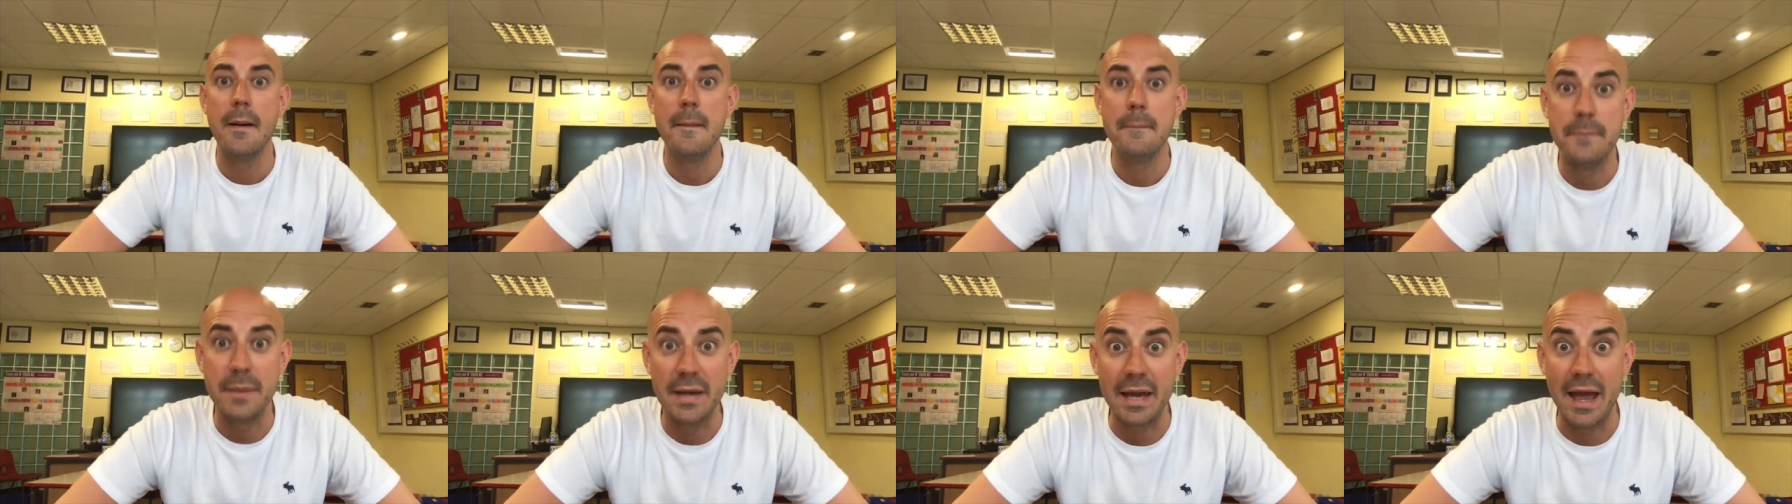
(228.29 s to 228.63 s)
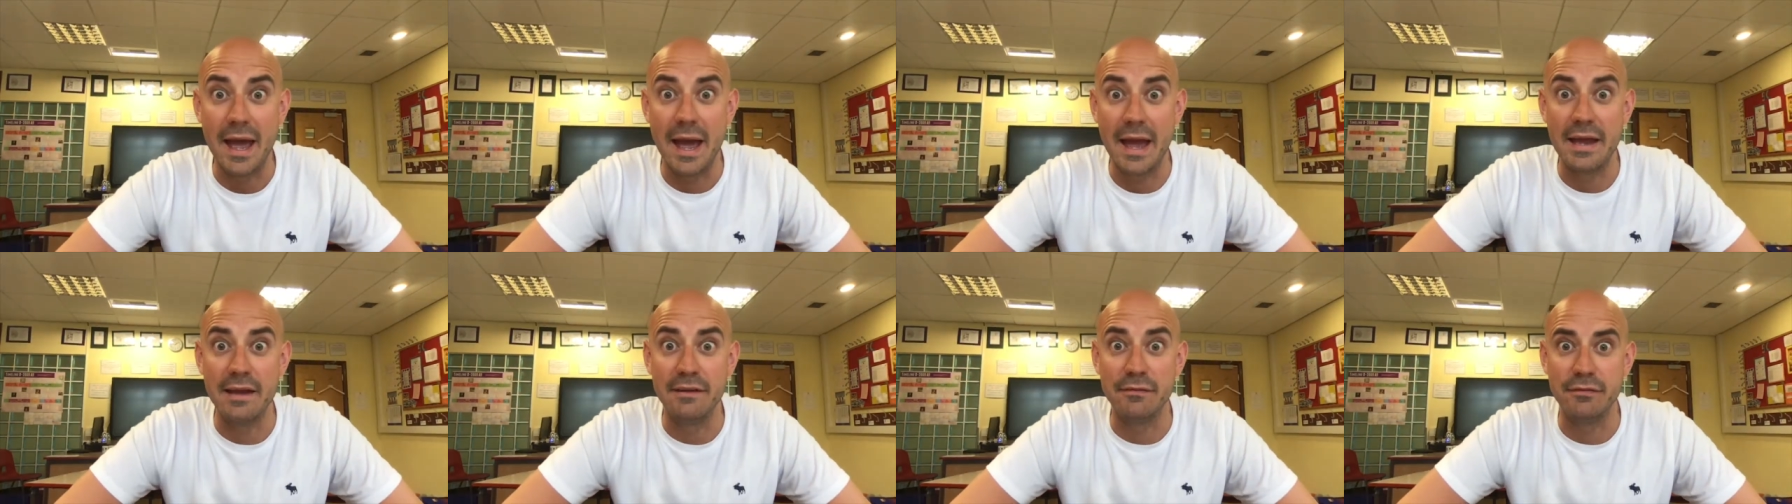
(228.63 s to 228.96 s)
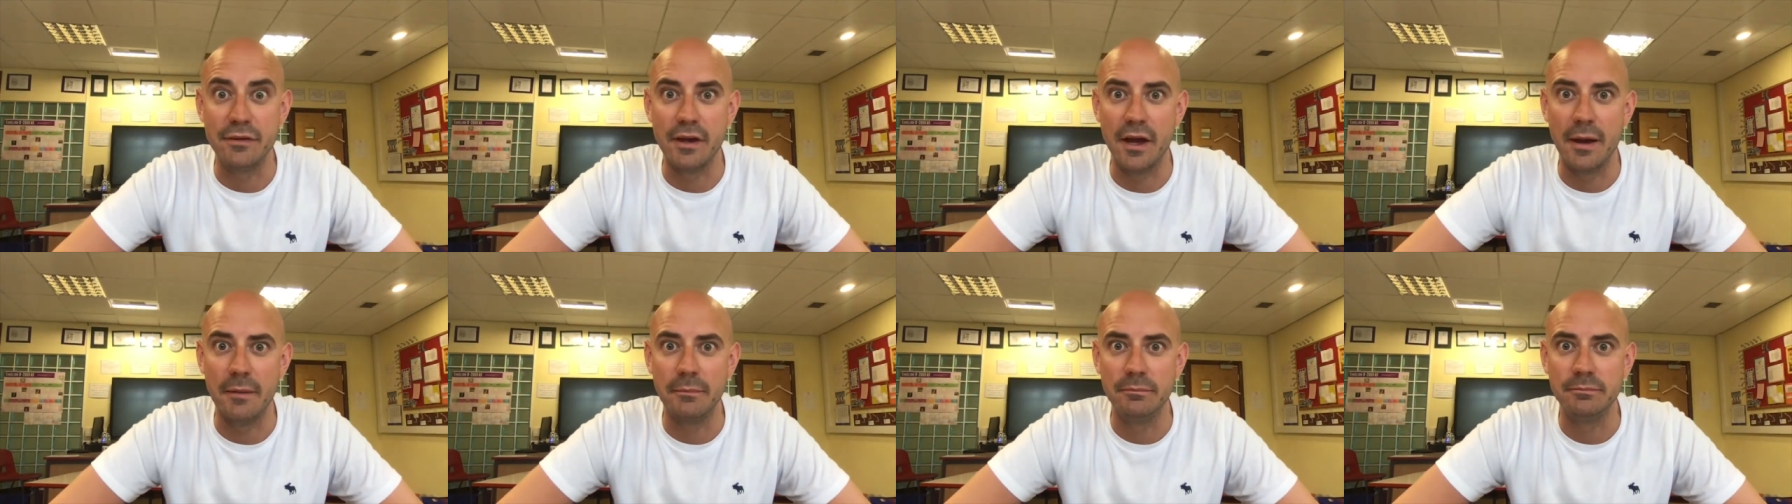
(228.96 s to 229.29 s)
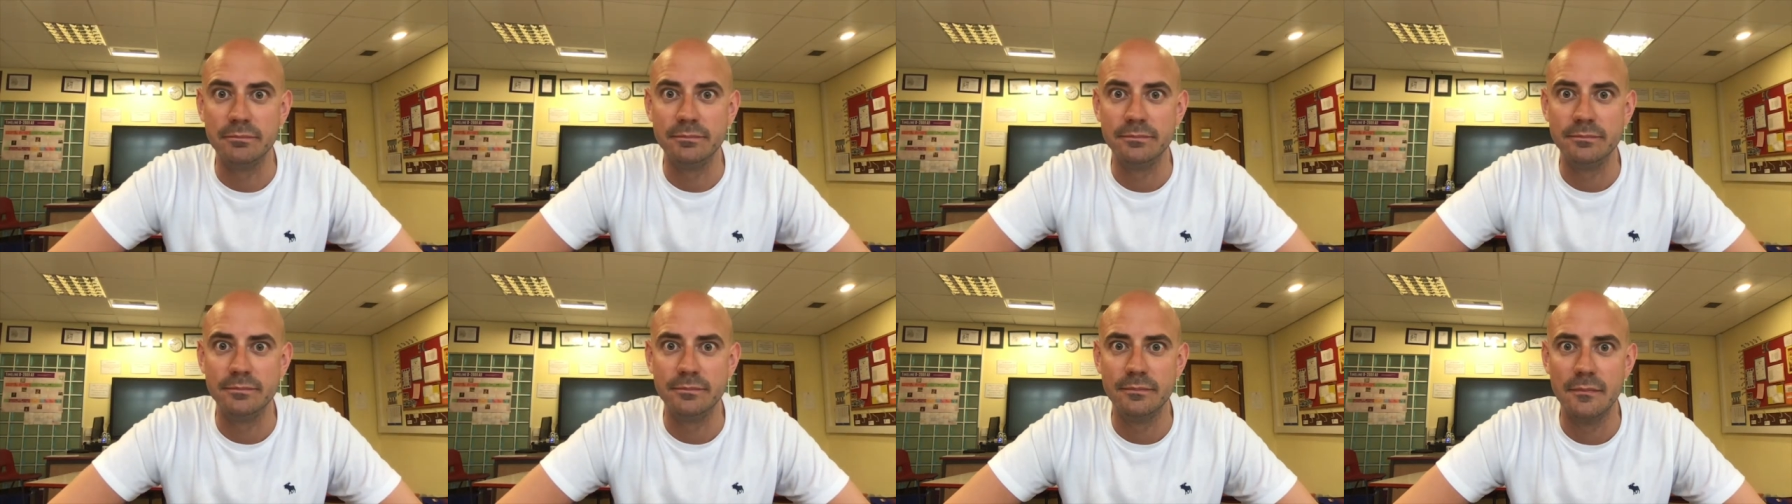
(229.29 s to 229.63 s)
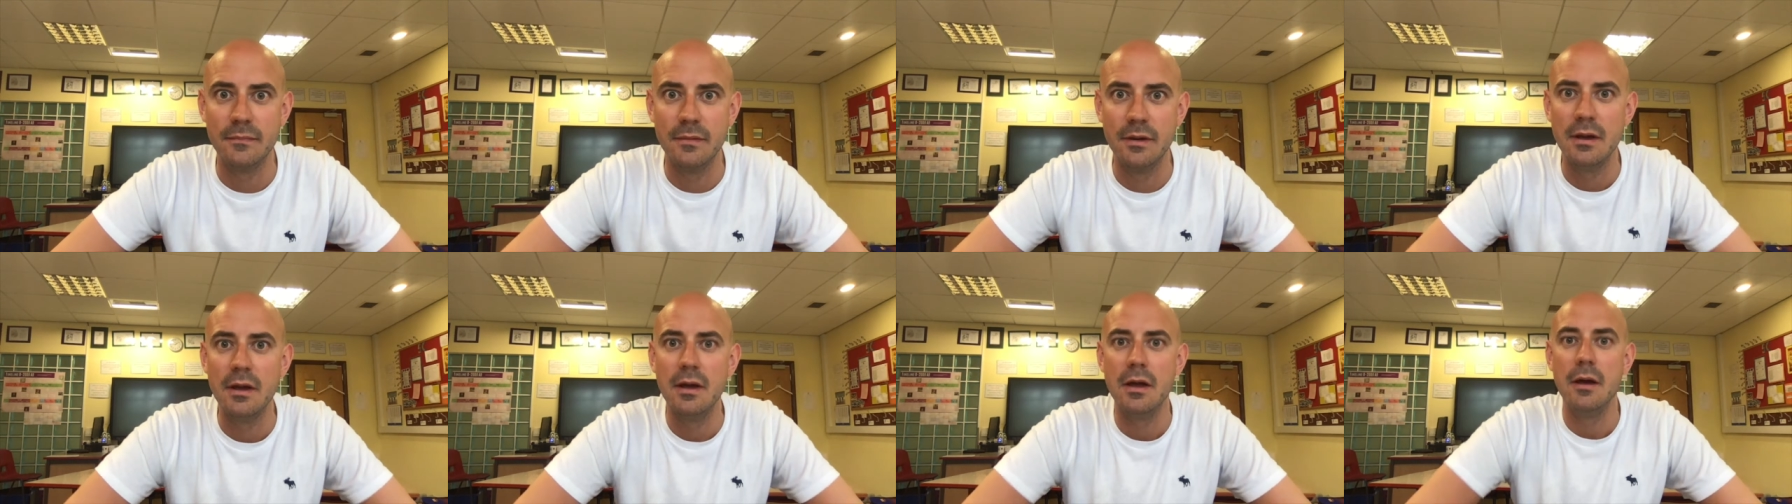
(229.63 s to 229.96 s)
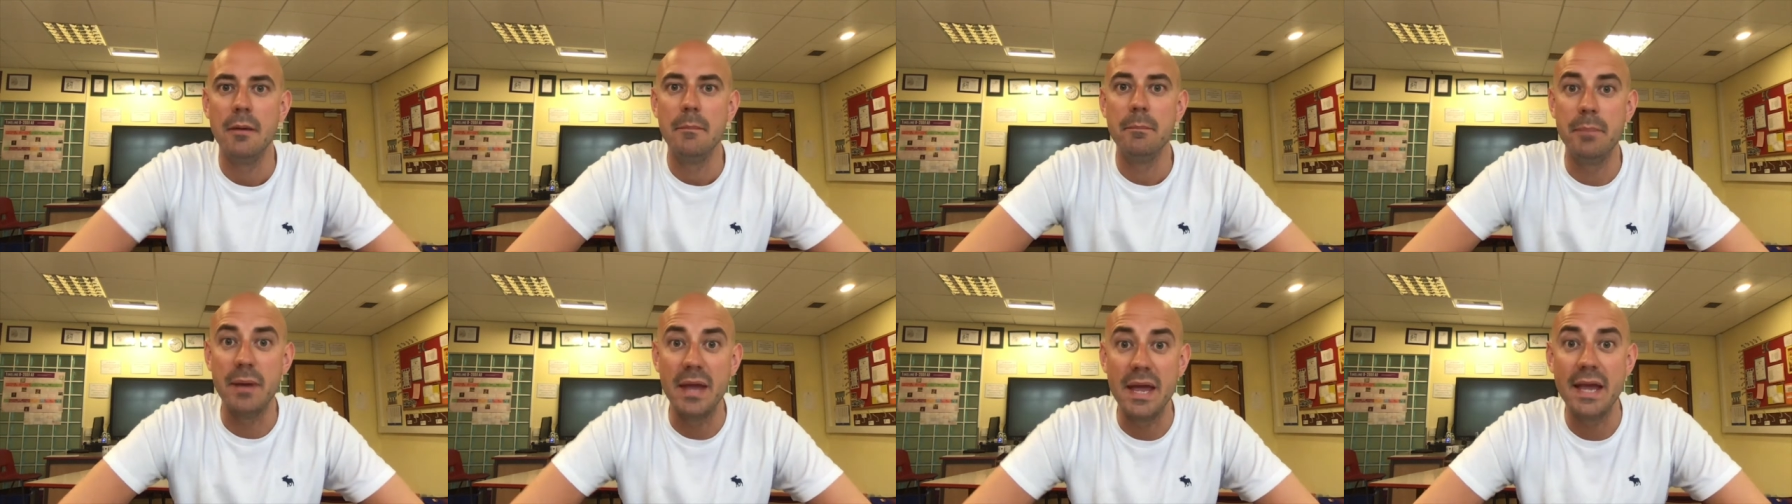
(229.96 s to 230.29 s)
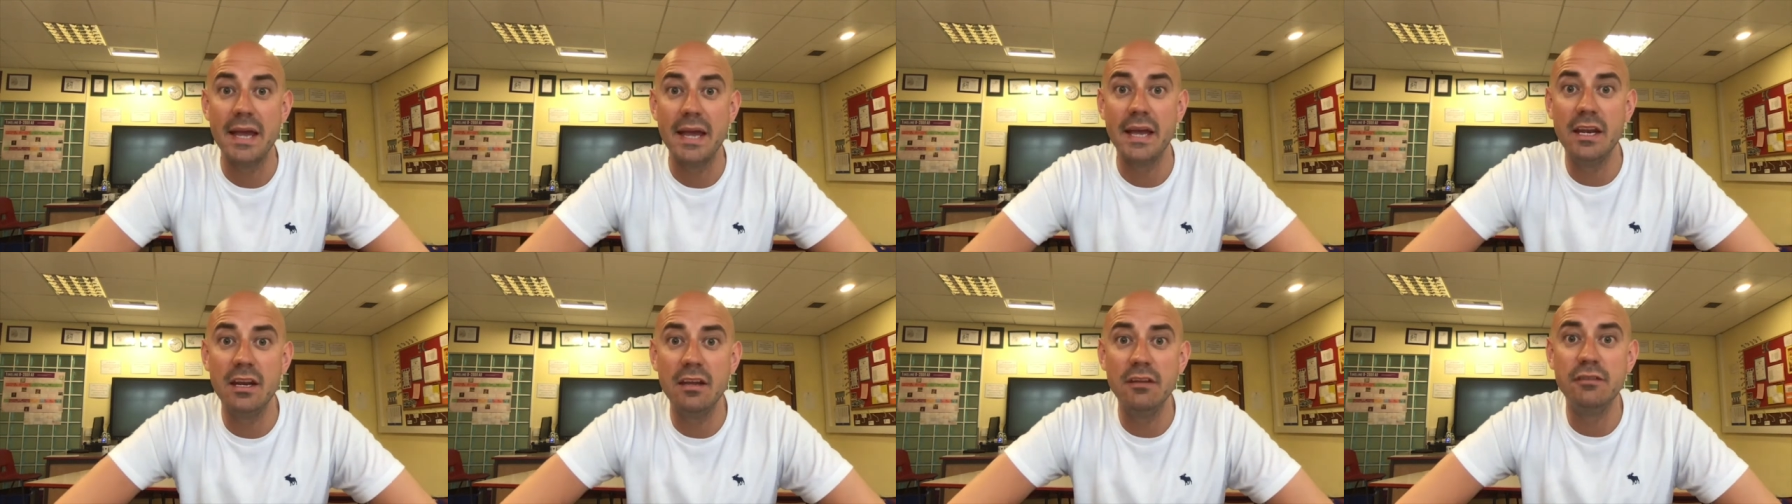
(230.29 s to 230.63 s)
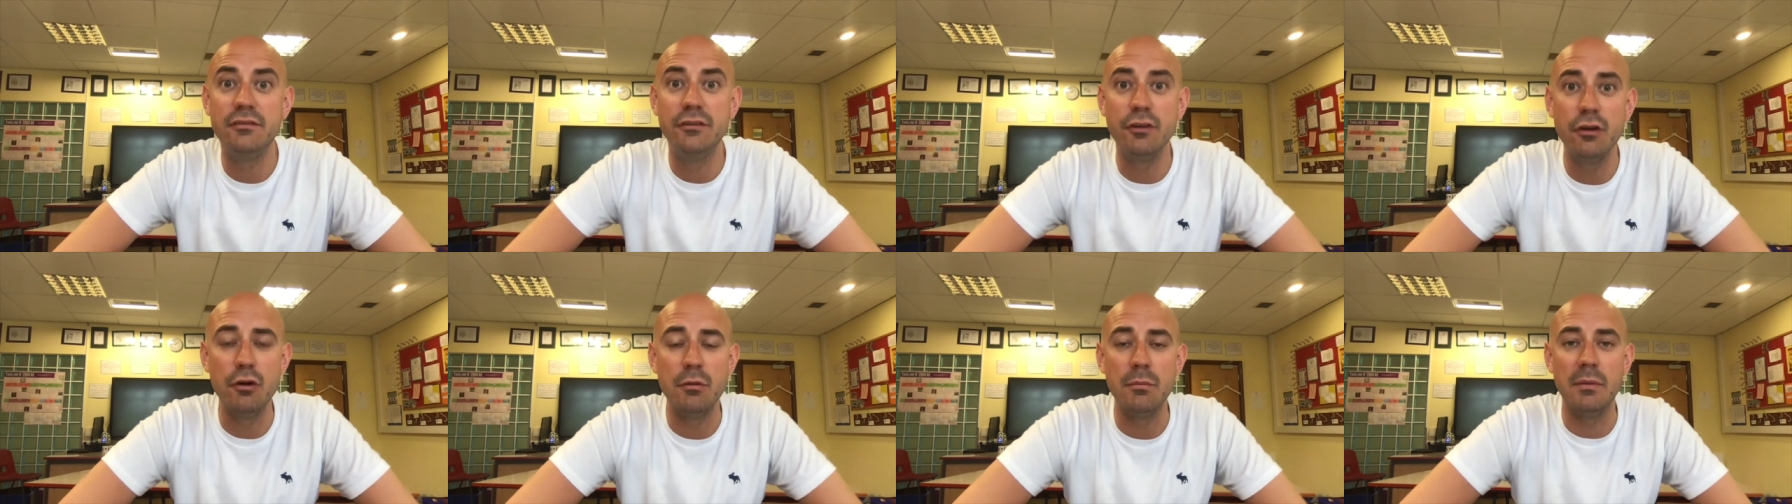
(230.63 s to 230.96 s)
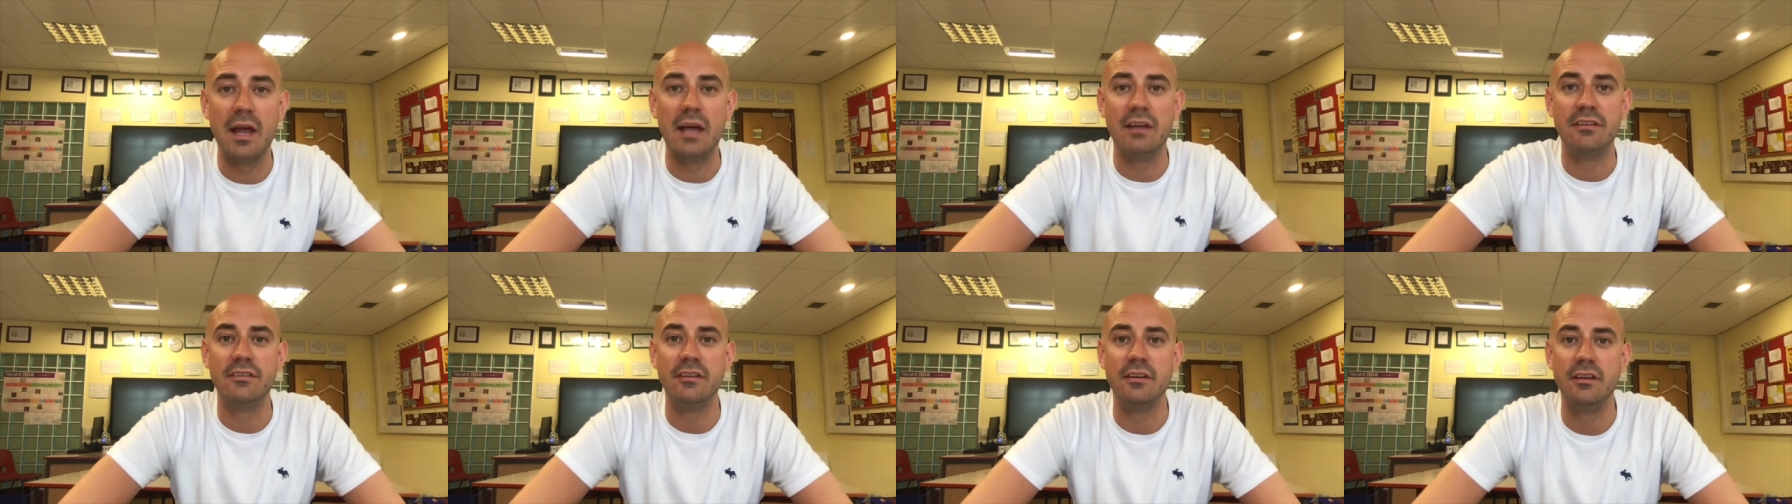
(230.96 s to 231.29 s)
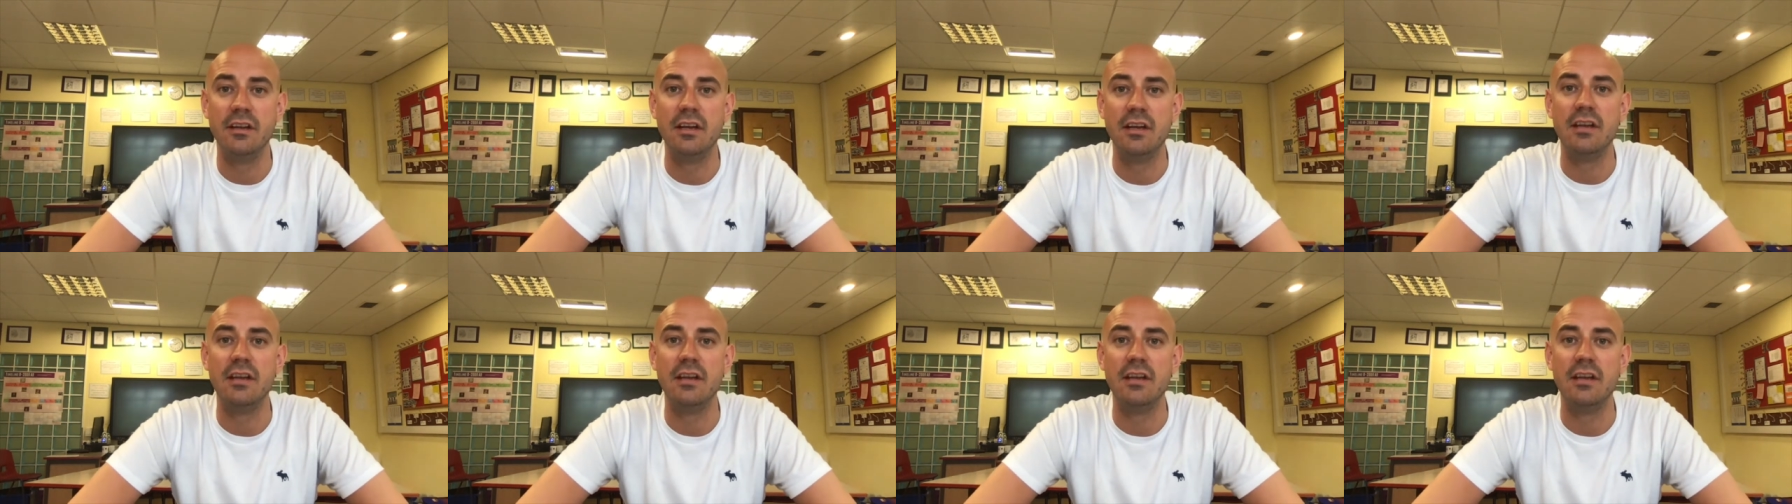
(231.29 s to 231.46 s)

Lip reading: Behaviour. Being in a Zoom lesson